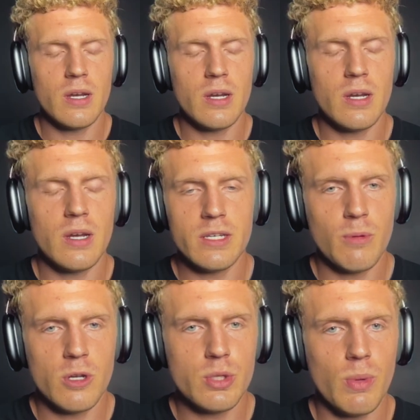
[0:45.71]
Studying
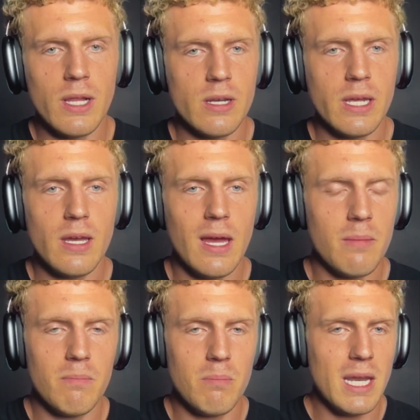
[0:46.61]
spirituality
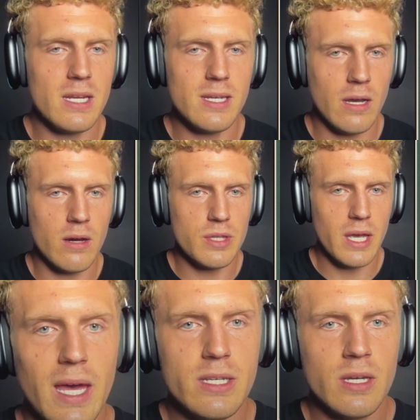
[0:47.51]
and meditating all day.